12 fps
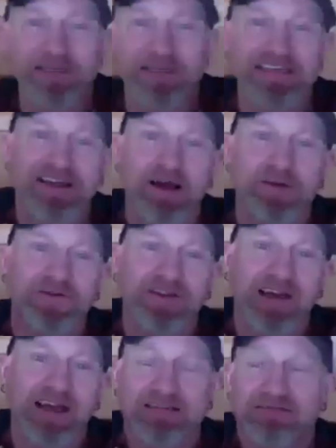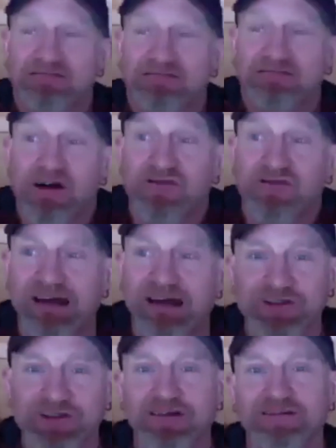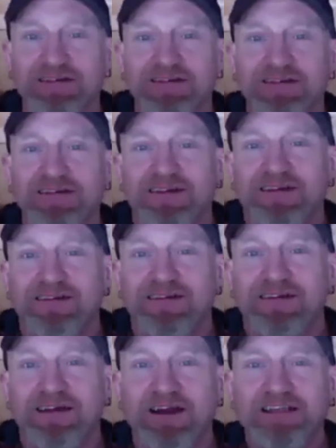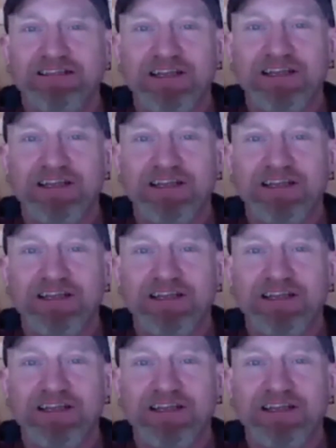for the next half an hour or so. Oh, yeah. it's,